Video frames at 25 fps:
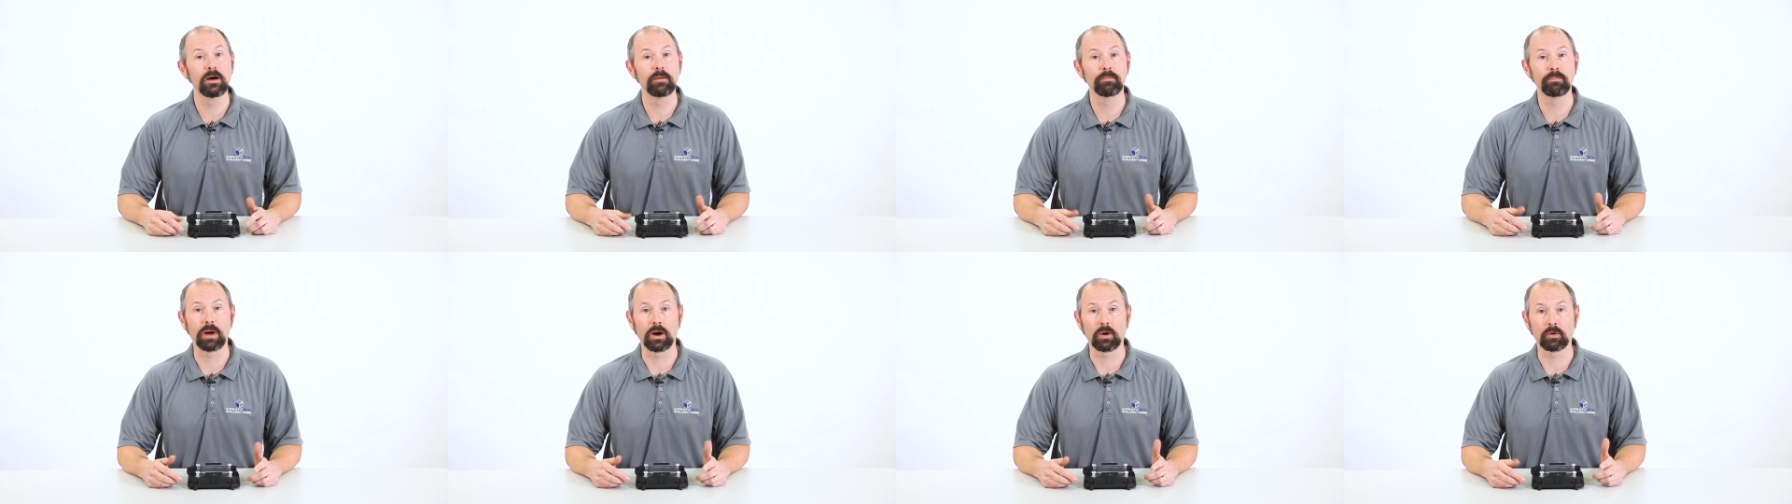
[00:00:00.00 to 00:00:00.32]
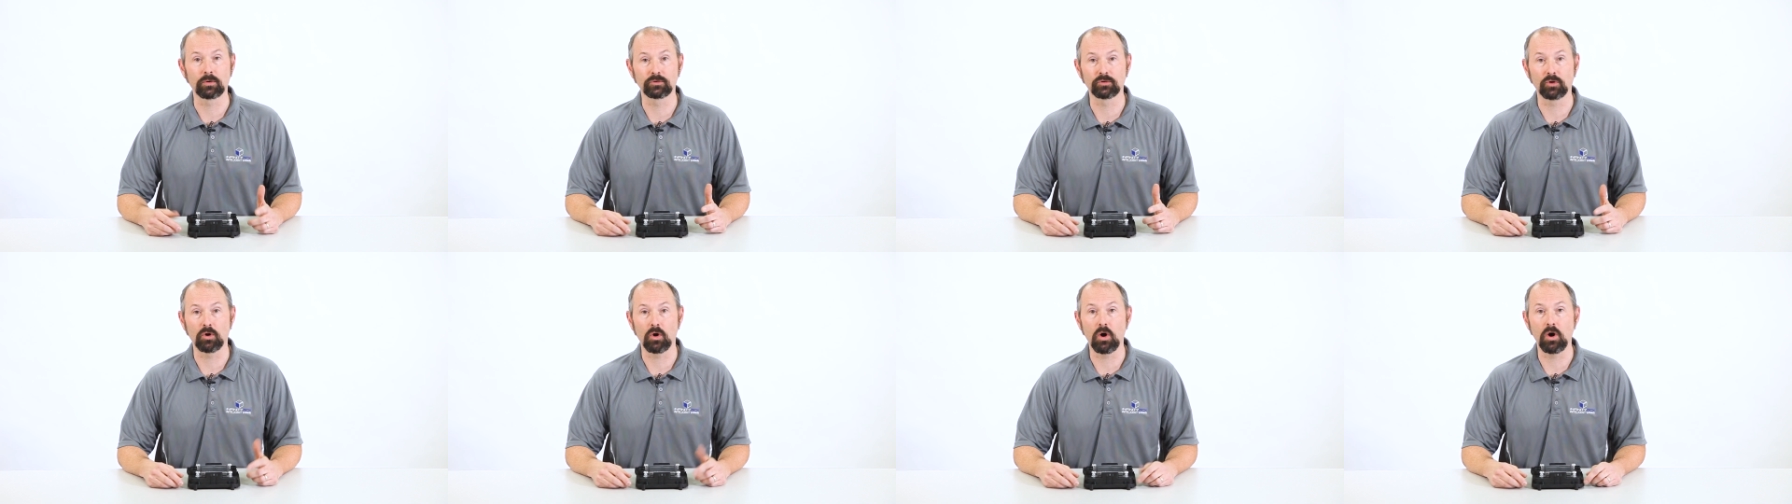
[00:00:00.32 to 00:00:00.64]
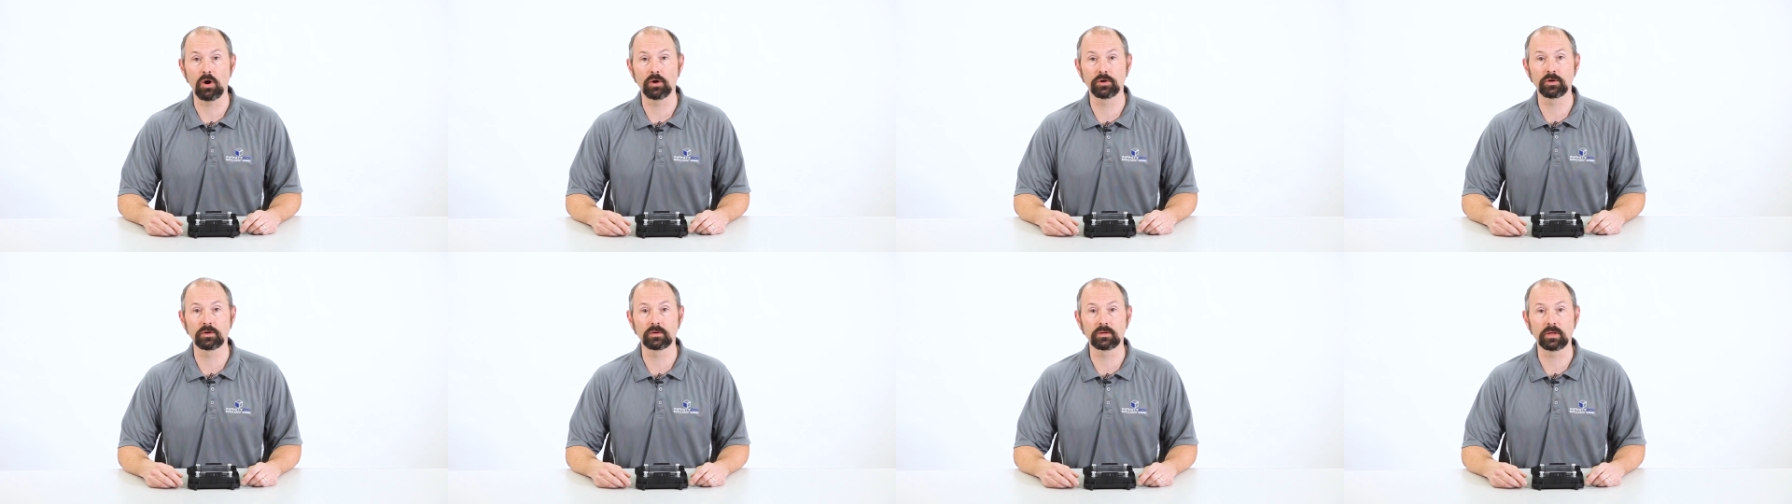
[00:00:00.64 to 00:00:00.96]
power to
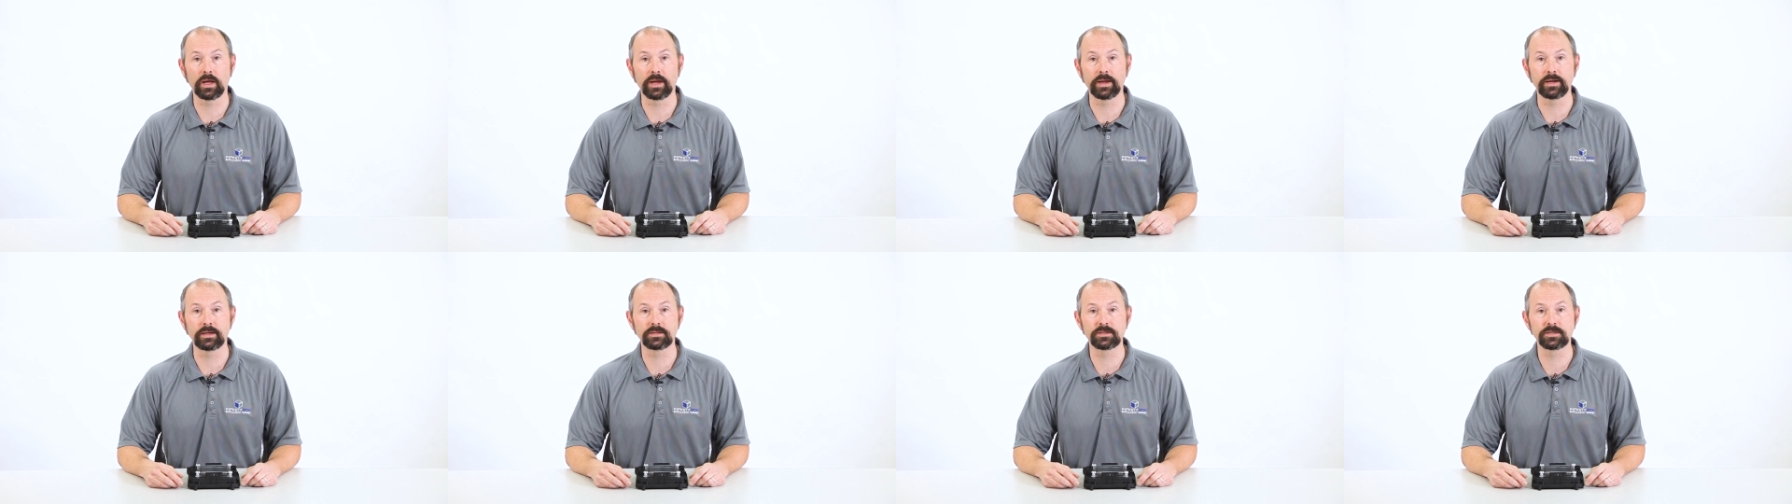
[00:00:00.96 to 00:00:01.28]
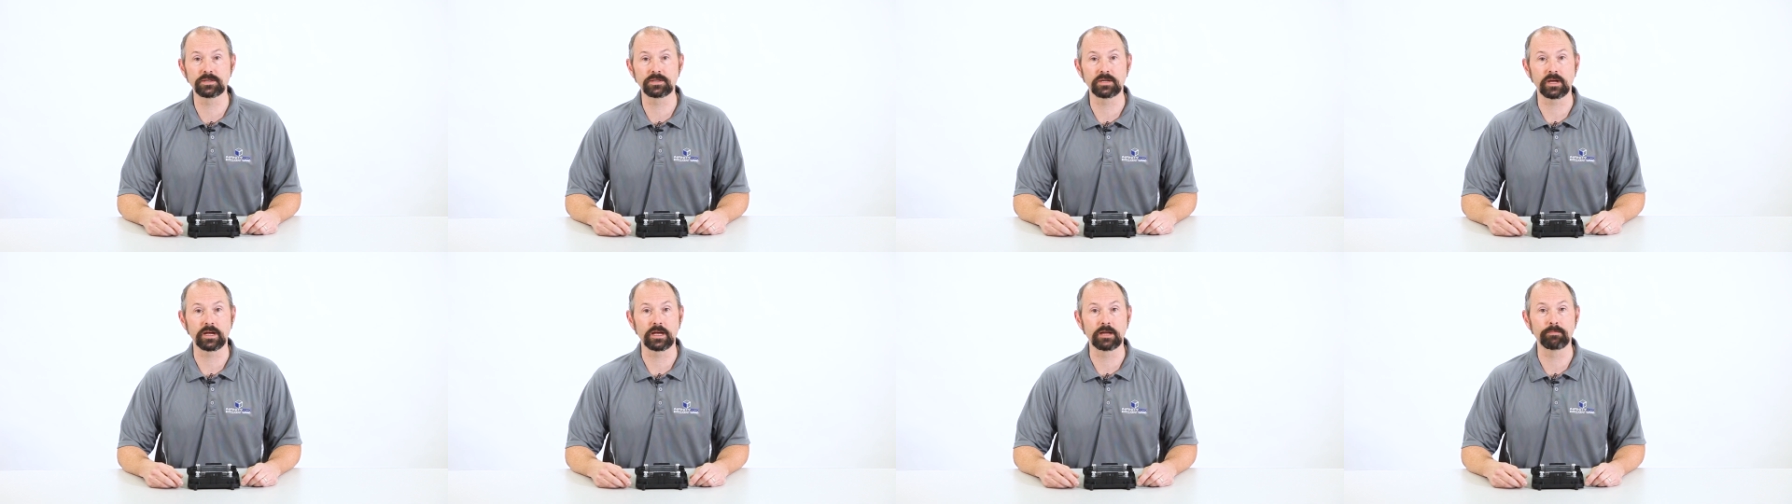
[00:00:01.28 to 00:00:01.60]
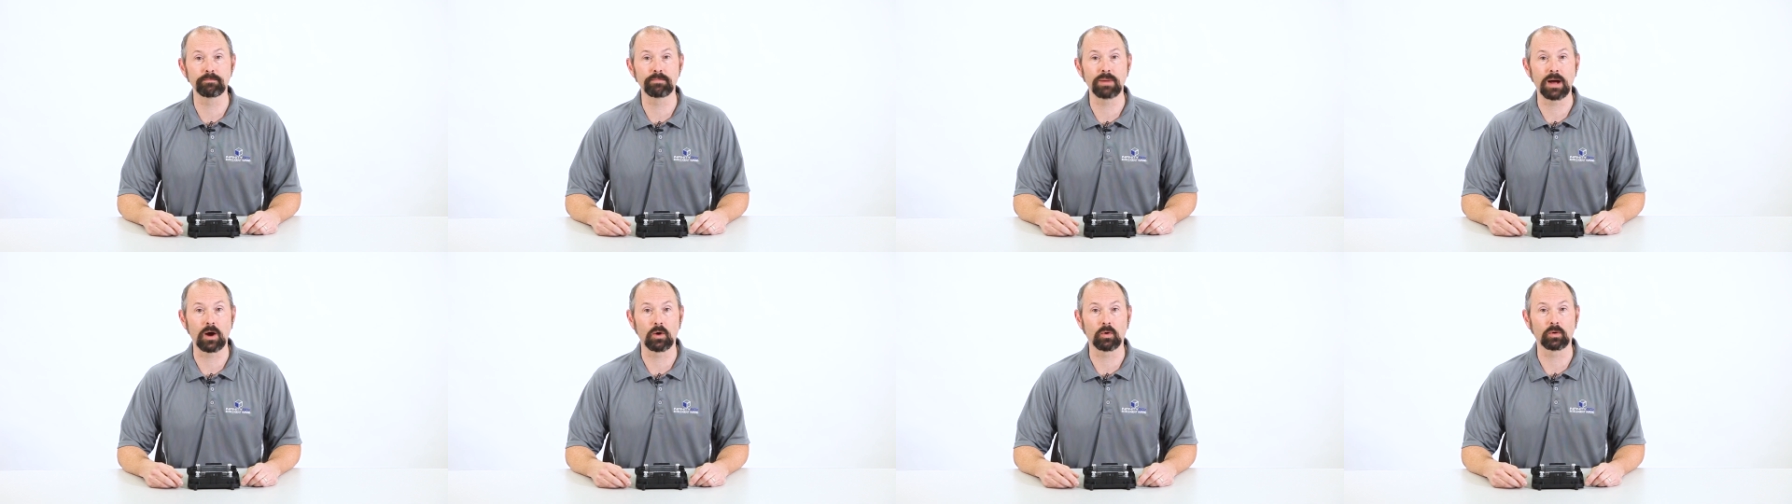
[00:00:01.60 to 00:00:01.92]
all your lights, and
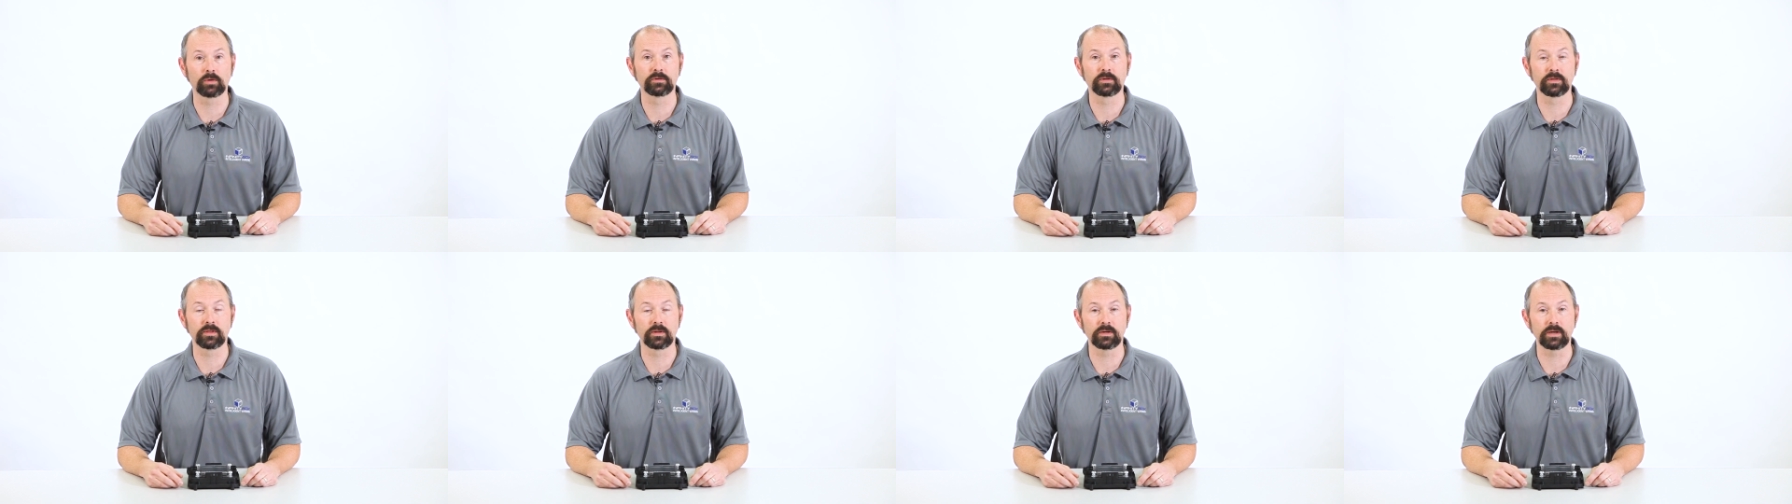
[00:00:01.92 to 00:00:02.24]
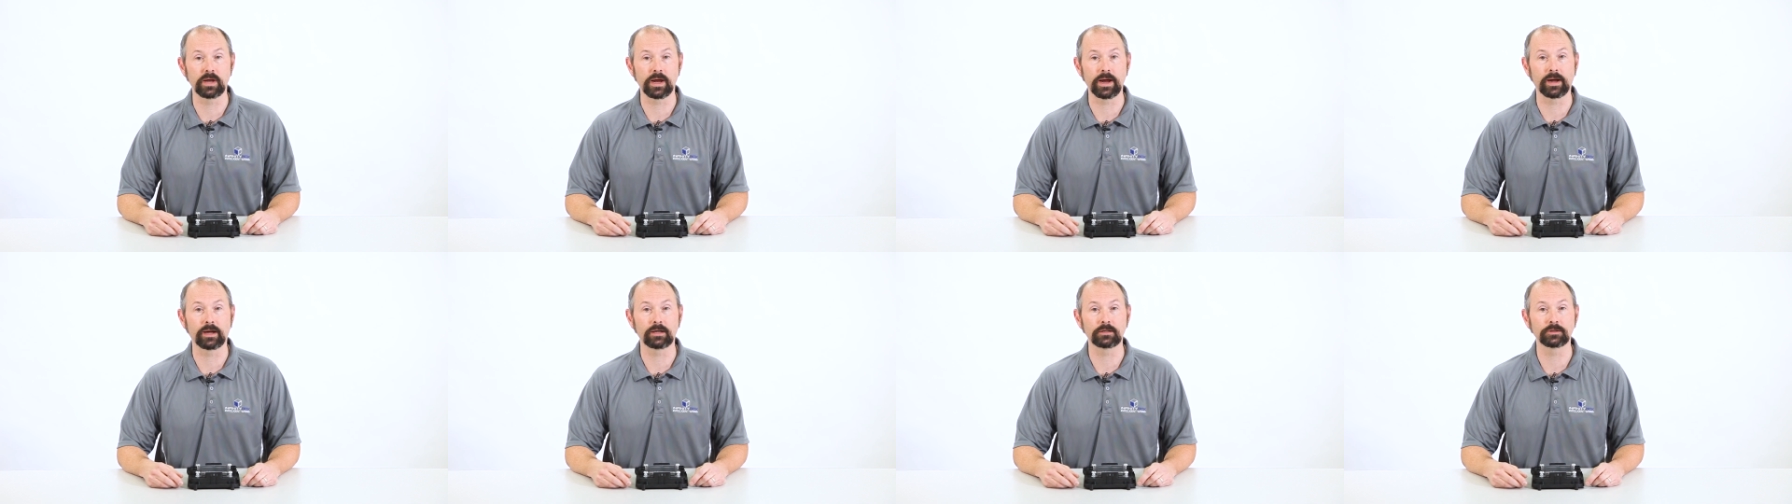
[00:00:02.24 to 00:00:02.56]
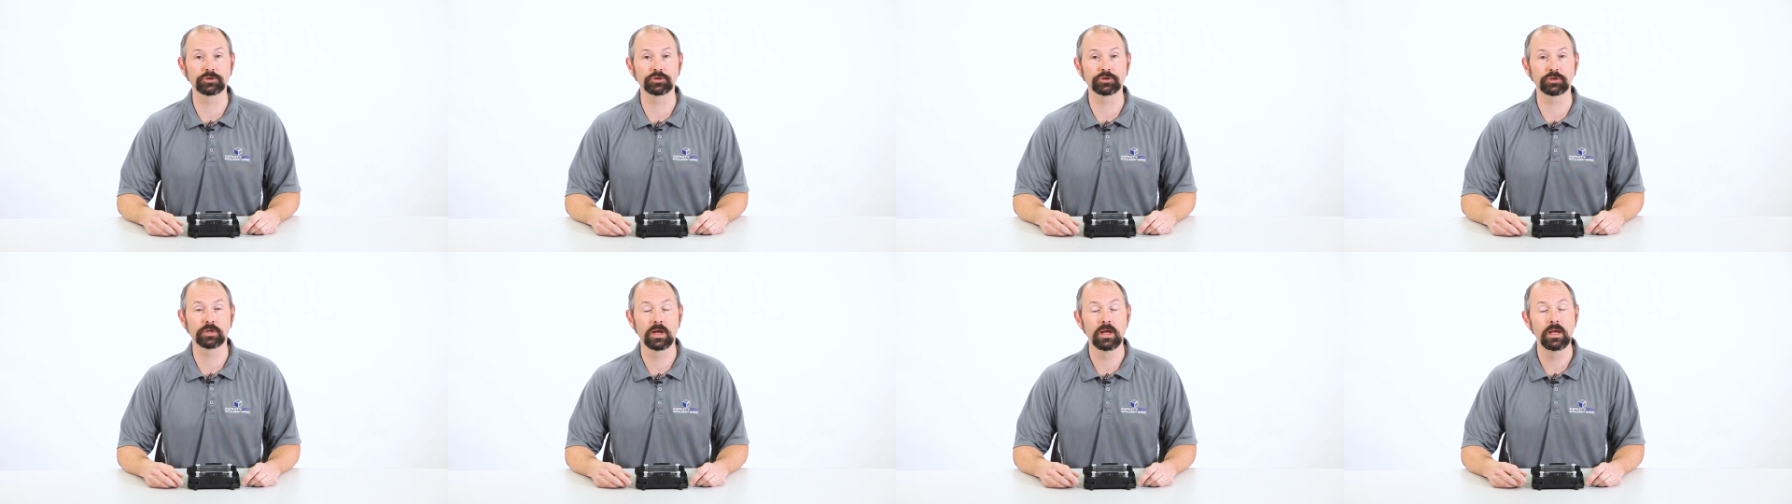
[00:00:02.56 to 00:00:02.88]
power to the
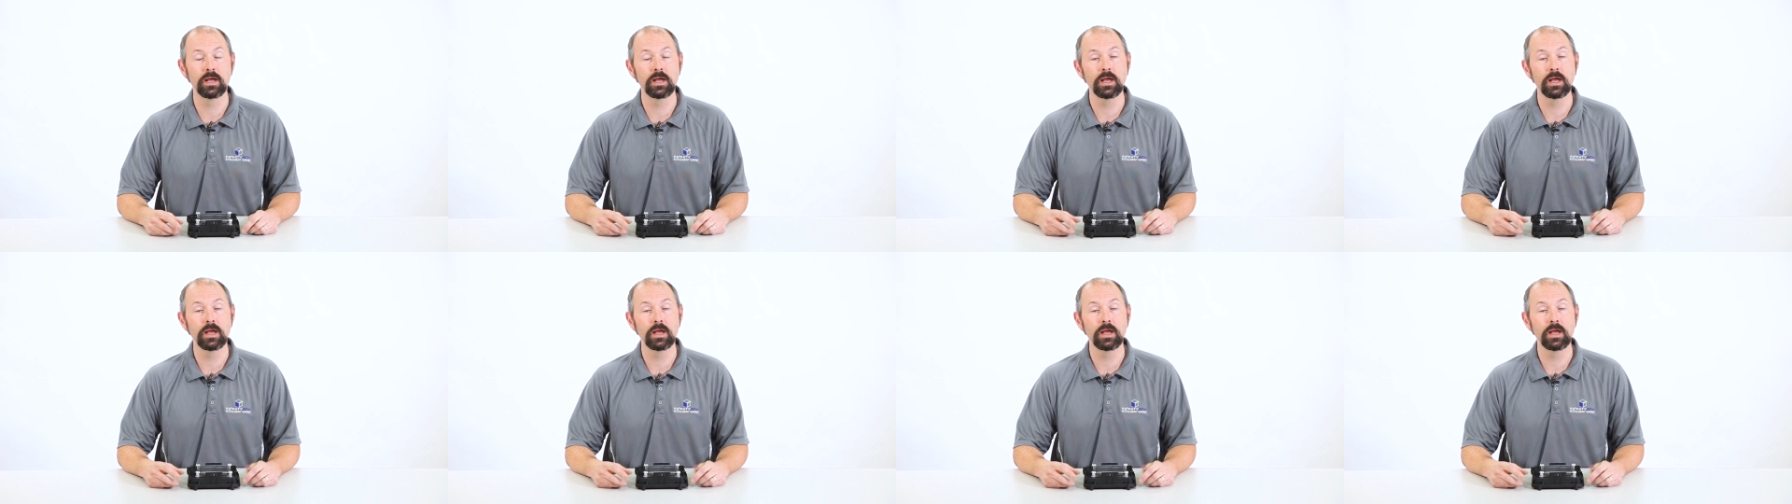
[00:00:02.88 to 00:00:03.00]
dash.